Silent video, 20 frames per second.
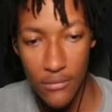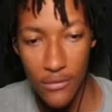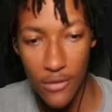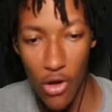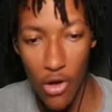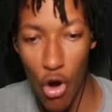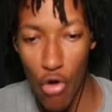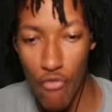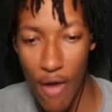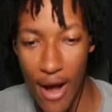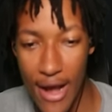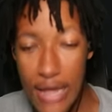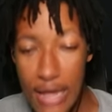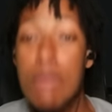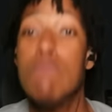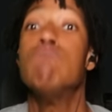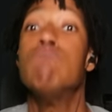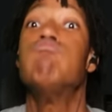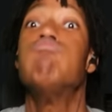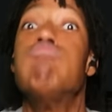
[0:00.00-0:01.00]
Alrighty.
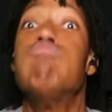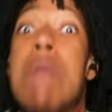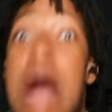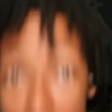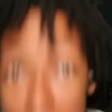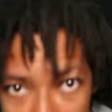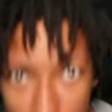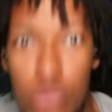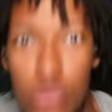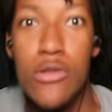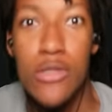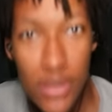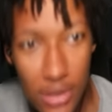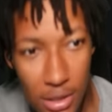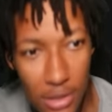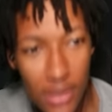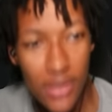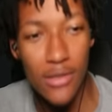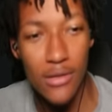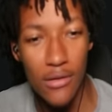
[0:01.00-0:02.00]
Puzzles!
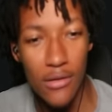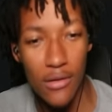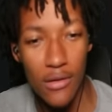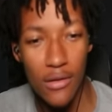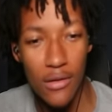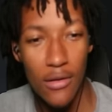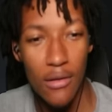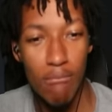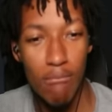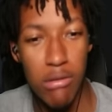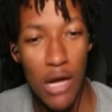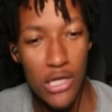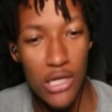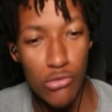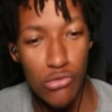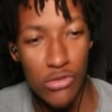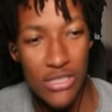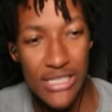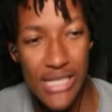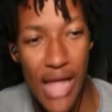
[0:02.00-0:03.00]

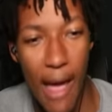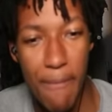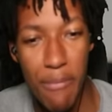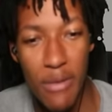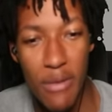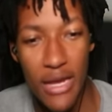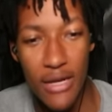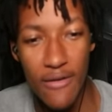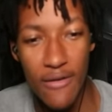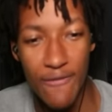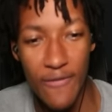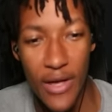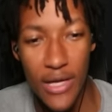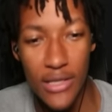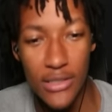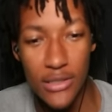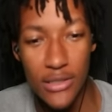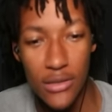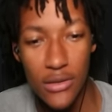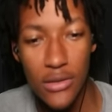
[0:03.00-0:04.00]
Puzzles slap me in the
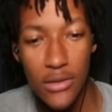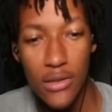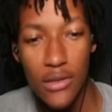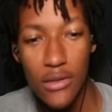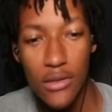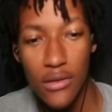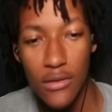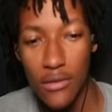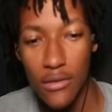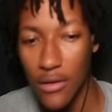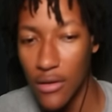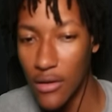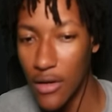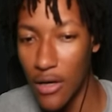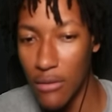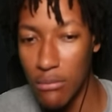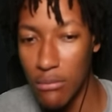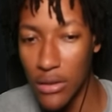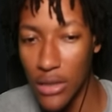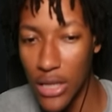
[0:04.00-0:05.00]
face.
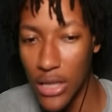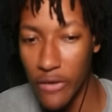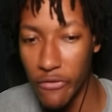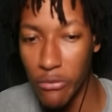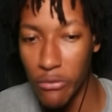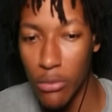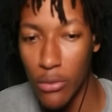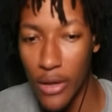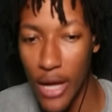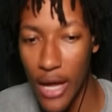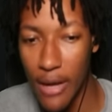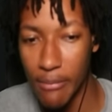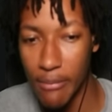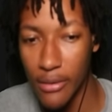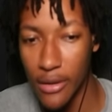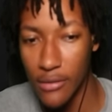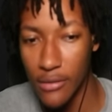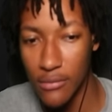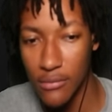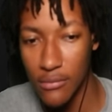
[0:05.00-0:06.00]
Unbelievable
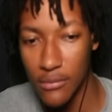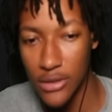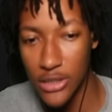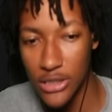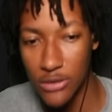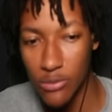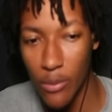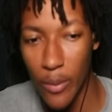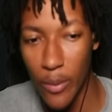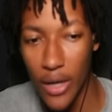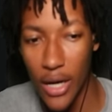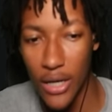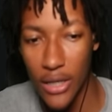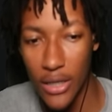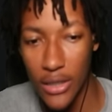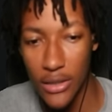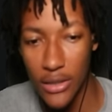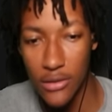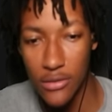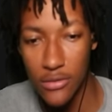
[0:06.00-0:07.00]
gameplay. But this is what we got to
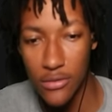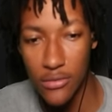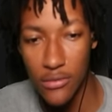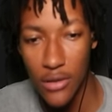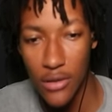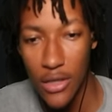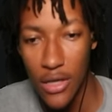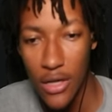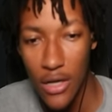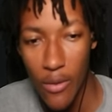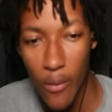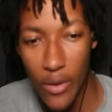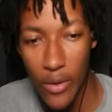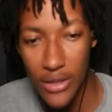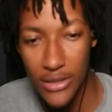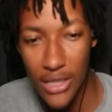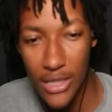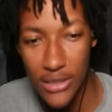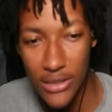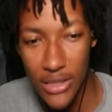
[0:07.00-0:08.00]
get into. What does
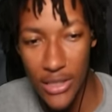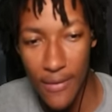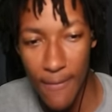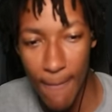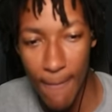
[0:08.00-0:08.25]
that say?